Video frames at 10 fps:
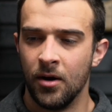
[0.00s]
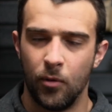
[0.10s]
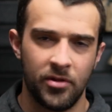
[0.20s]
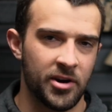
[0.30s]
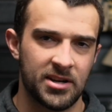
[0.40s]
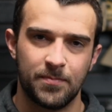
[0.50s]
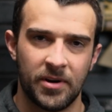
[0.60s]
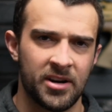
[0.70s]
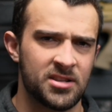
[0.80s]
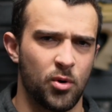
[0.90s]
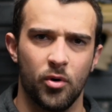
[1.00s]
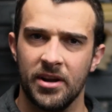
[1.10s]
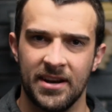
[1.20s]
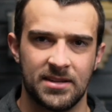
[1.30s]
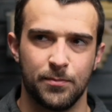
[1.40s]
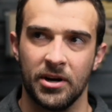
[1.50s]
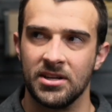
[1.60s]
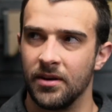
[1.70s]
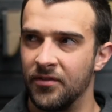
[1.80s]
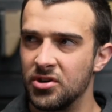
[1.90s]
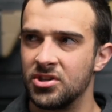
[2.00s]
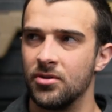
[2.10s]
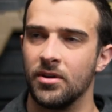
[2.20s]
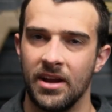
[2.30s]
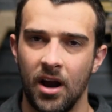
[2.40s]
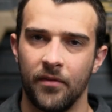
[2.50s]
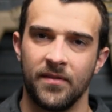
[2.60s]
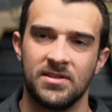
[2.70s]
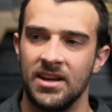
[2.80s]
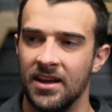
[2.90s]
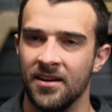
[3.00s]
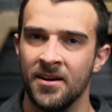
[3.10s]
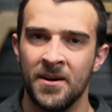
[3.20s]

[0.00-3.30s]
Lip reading: whether experienced or inexperienced. If you shoot an AR-15,